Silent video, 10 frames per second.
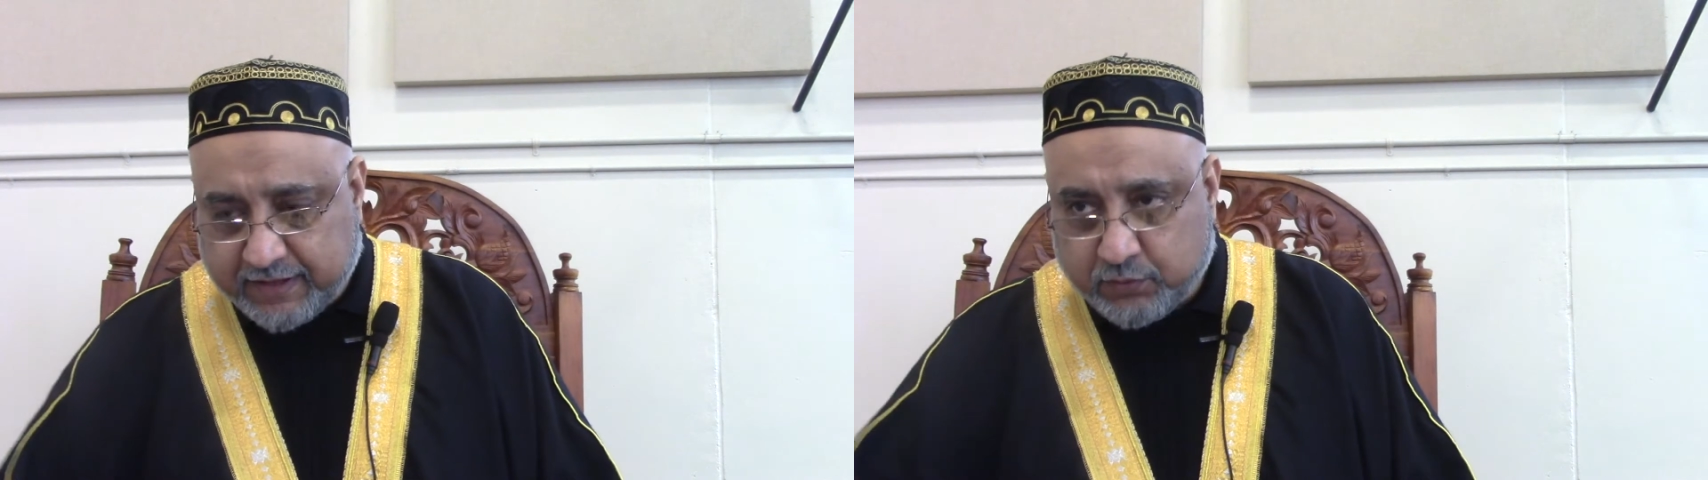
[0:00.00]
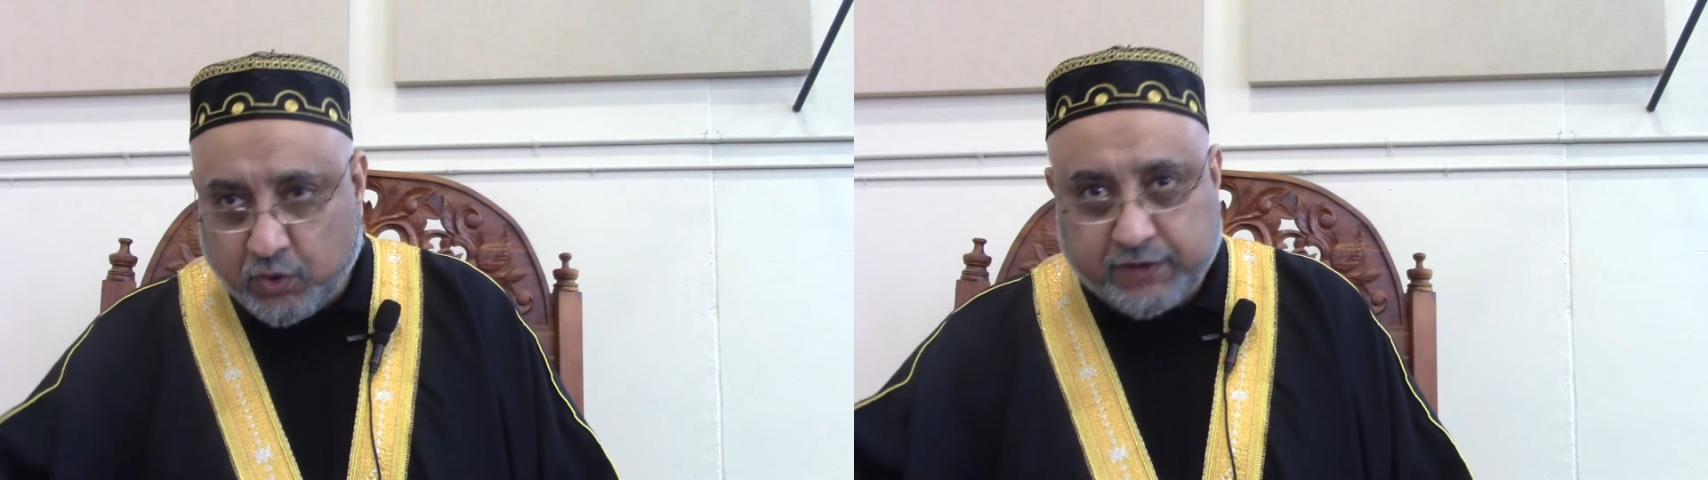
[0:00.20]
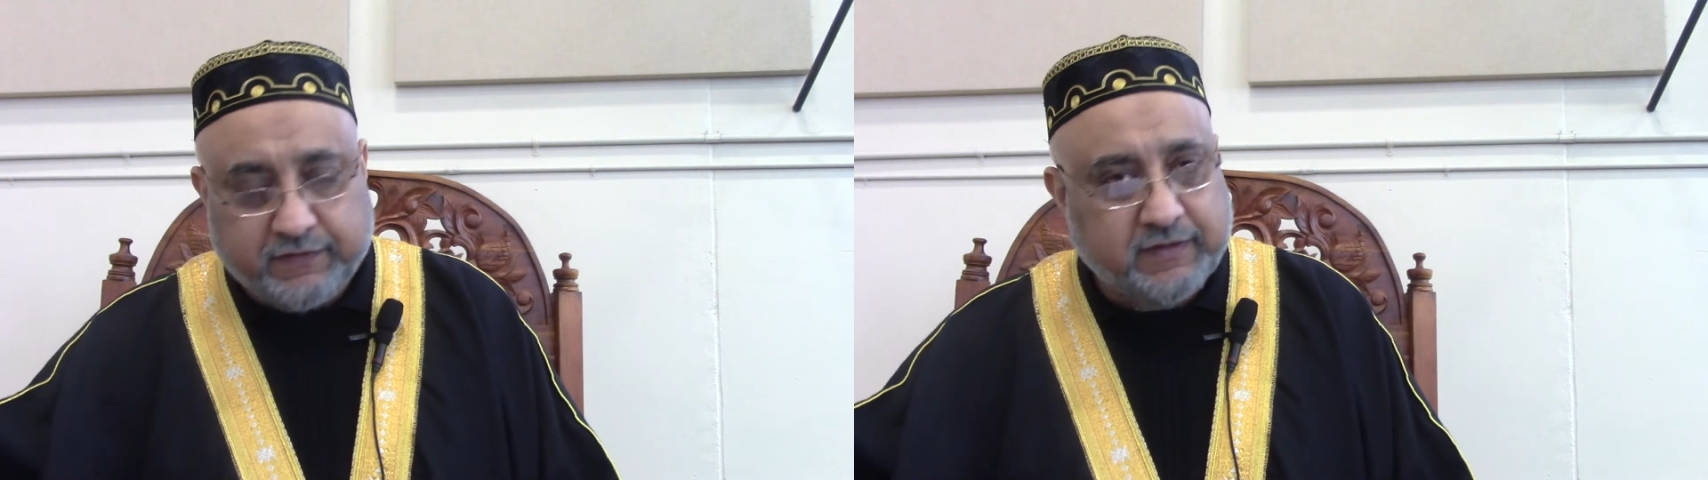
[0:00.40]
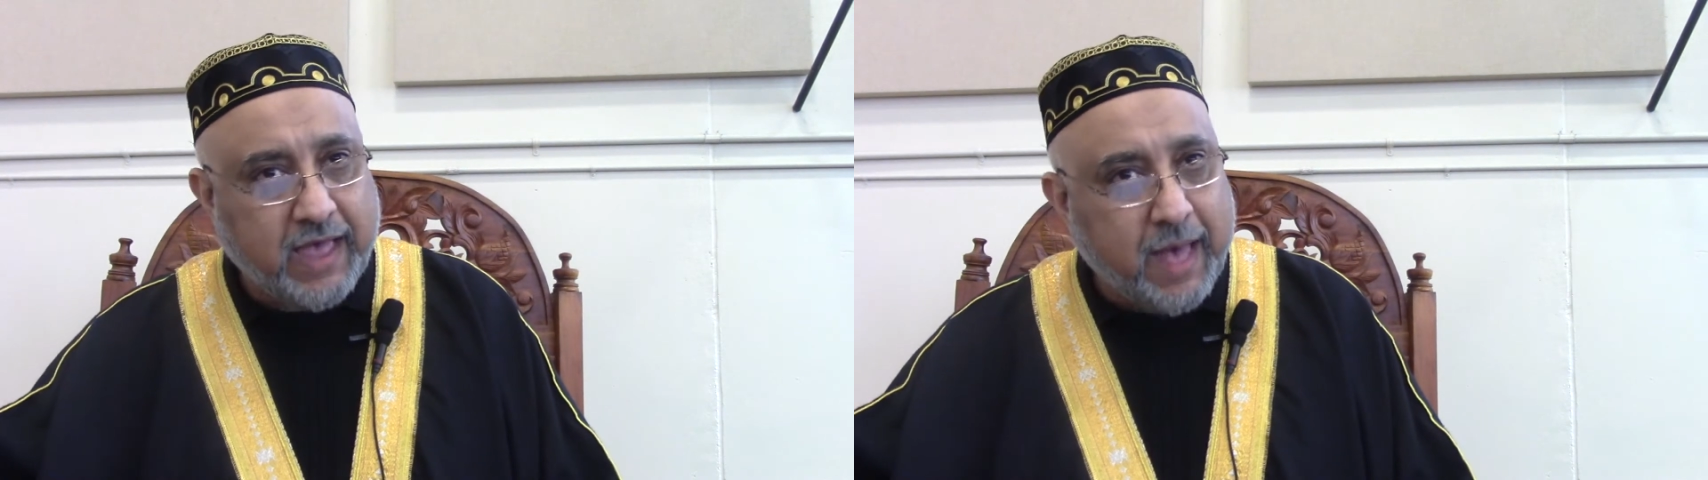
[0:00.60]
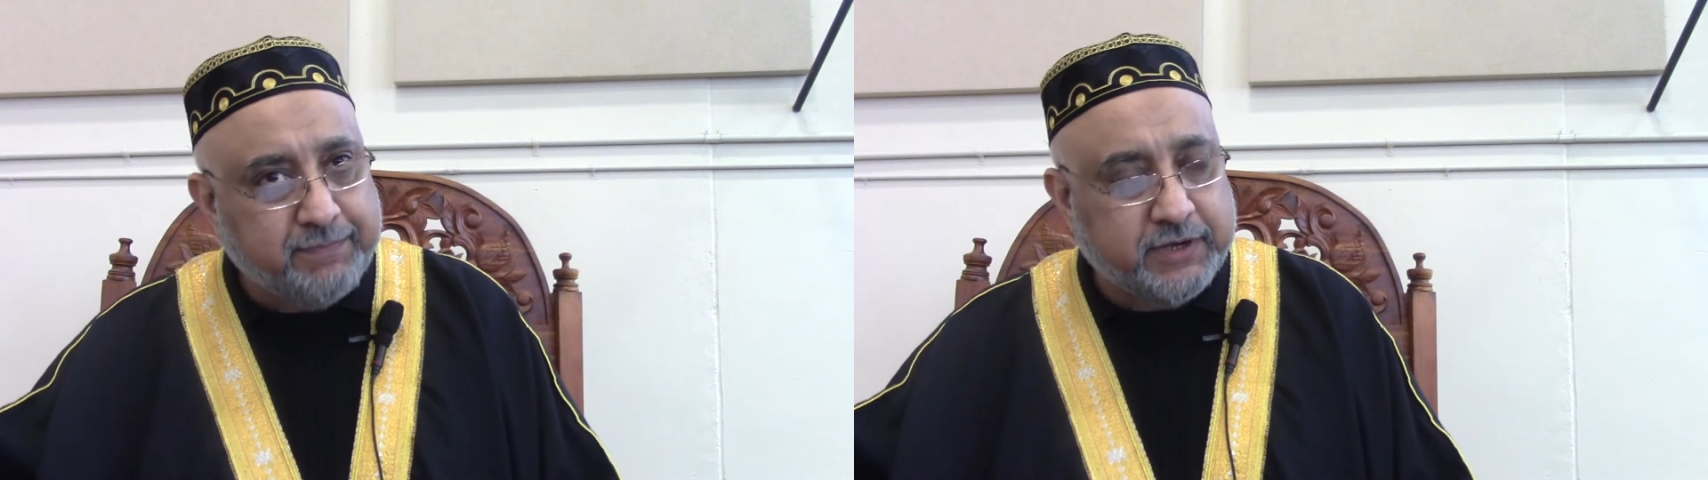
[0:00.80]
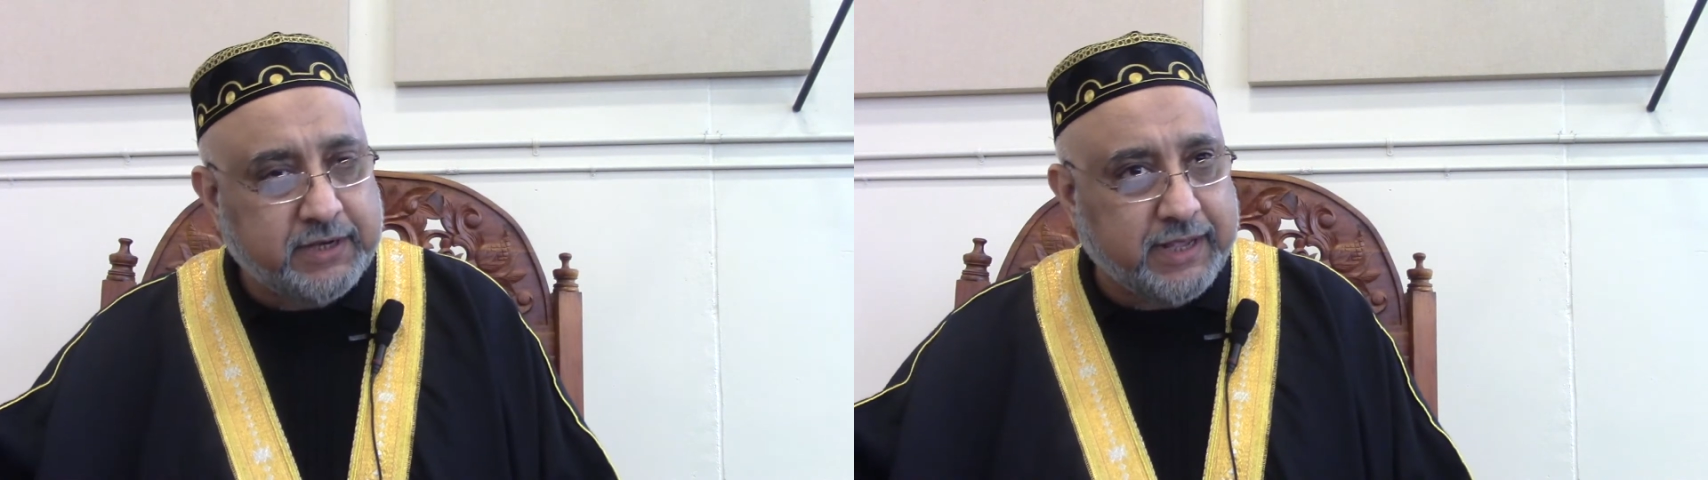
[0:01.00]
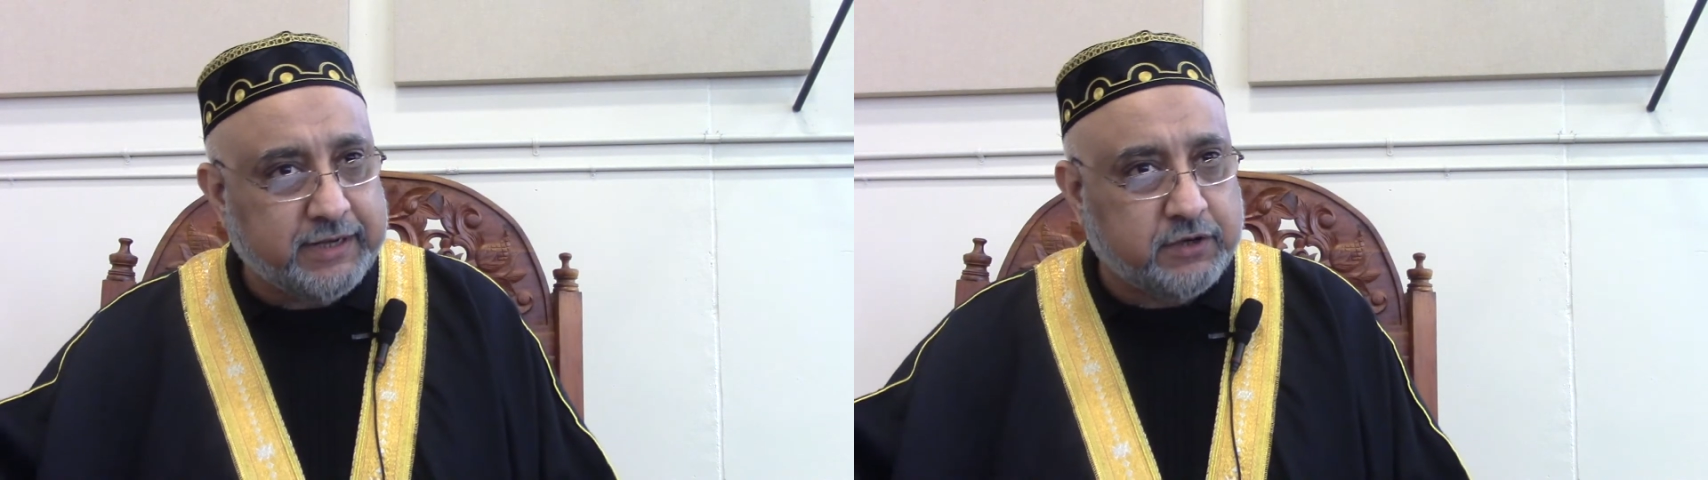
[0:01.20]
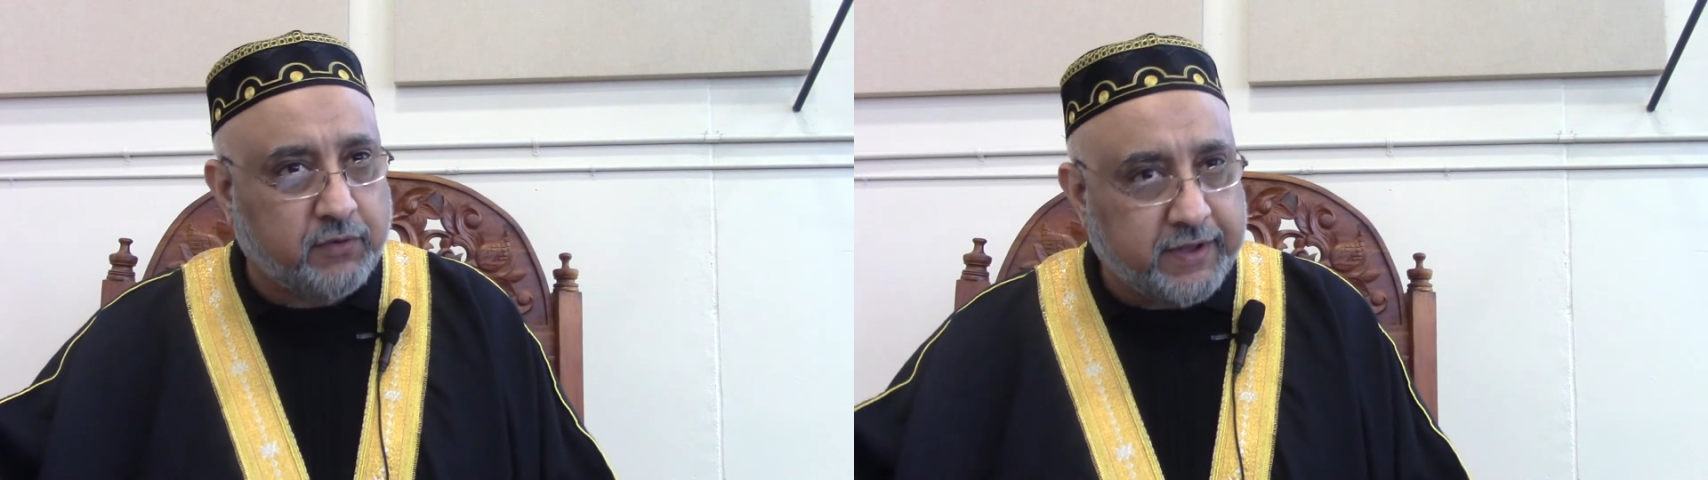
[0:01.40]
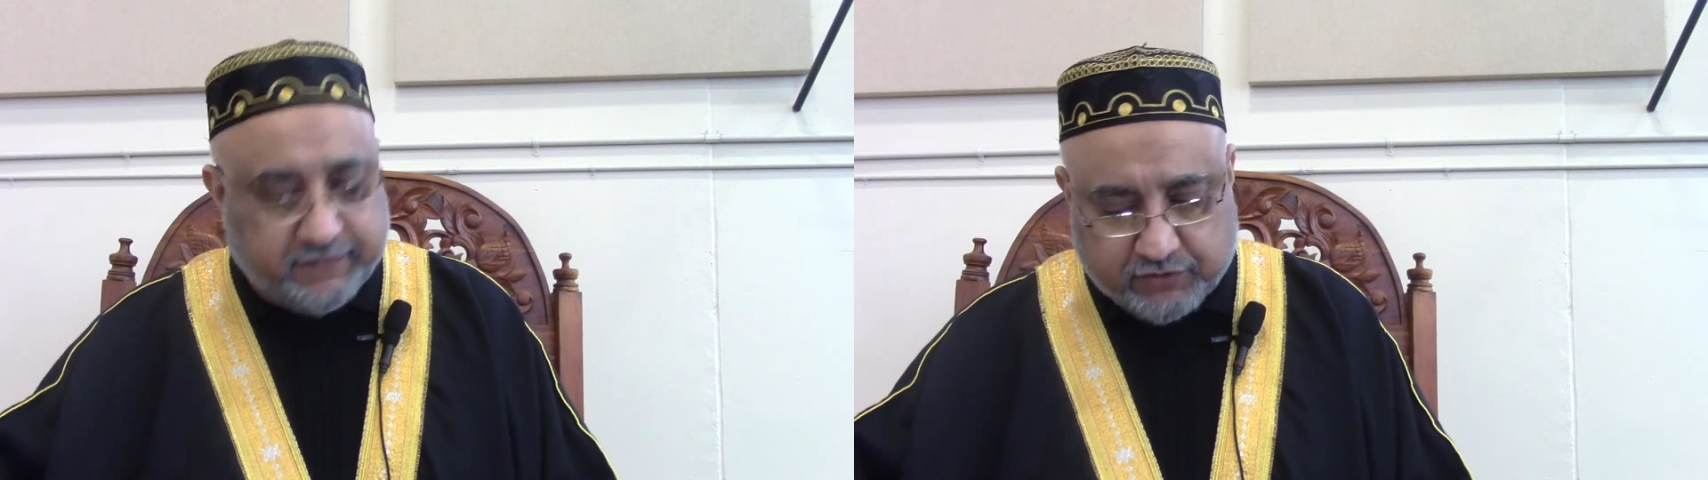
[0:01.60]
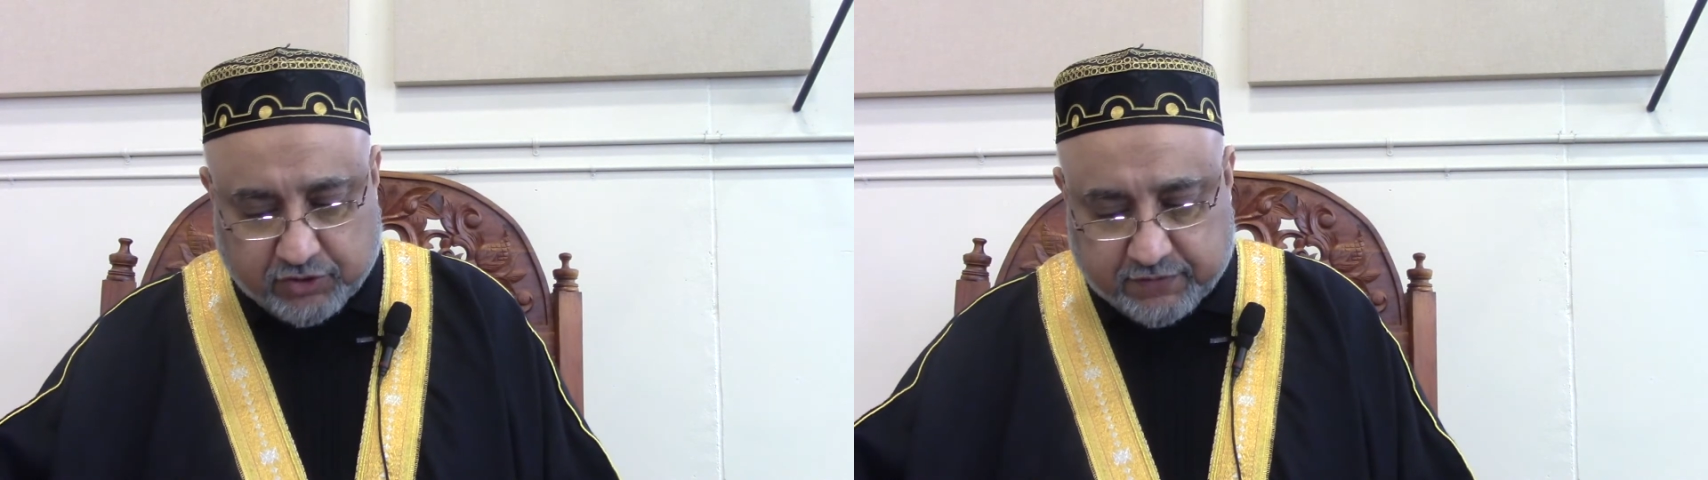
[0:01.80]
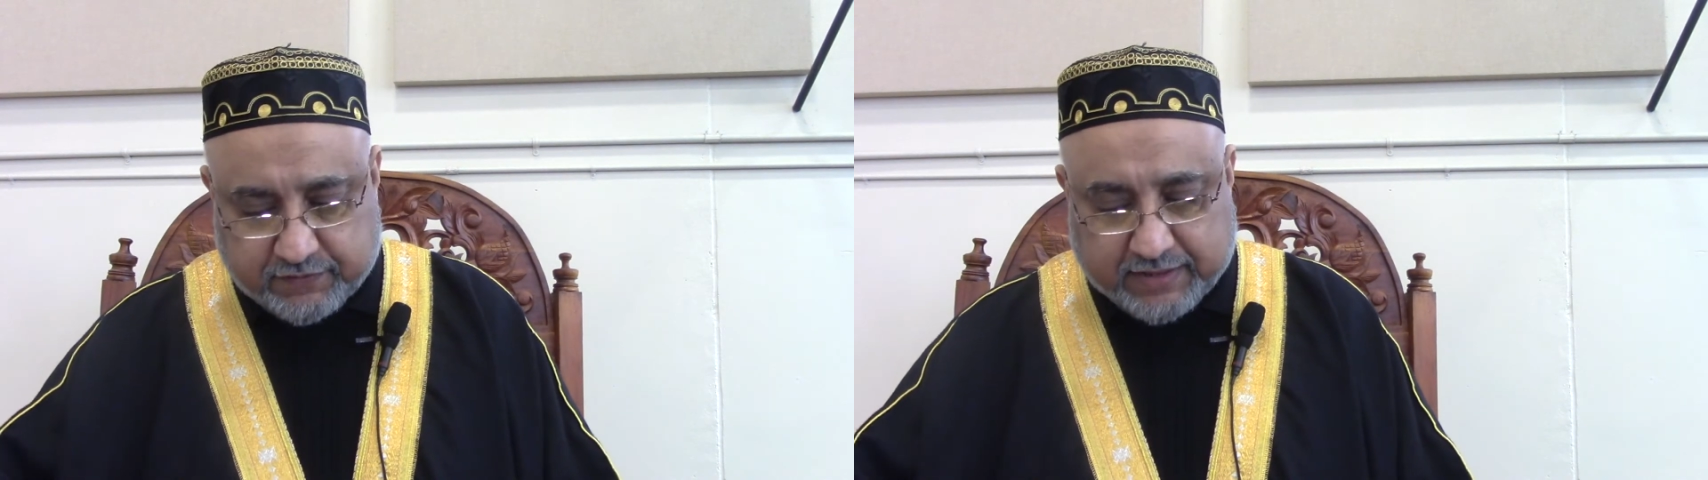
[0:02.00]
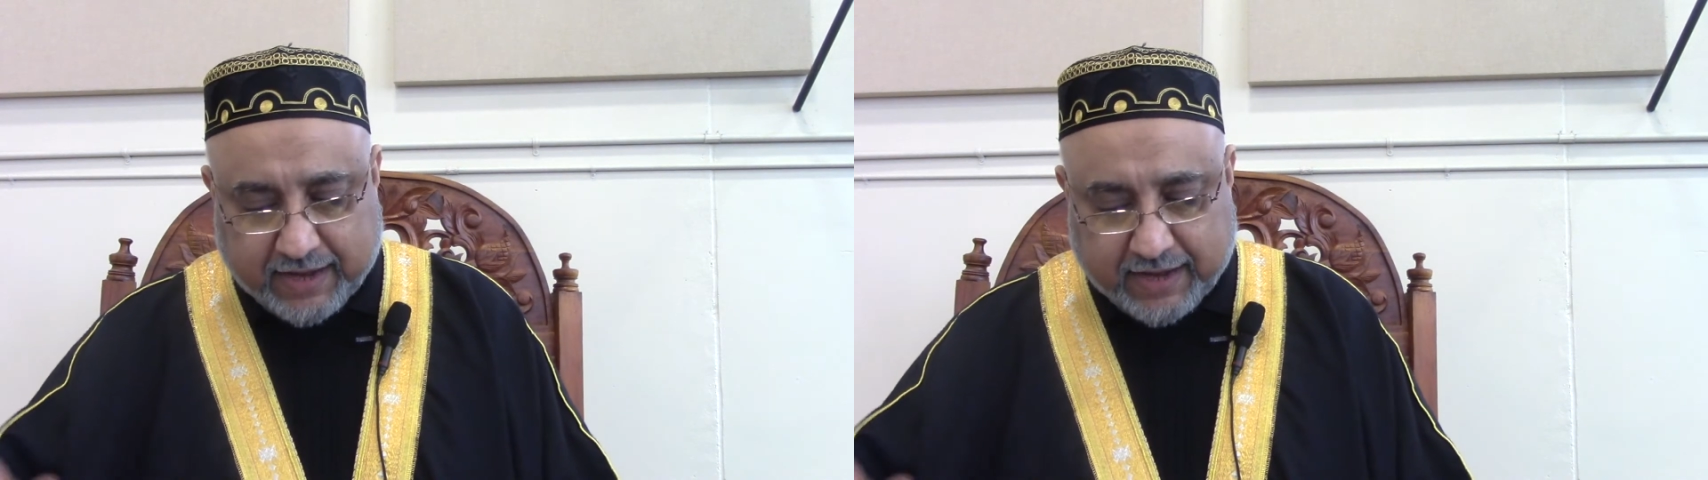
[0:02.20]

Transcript: that what has happened in Christchurch,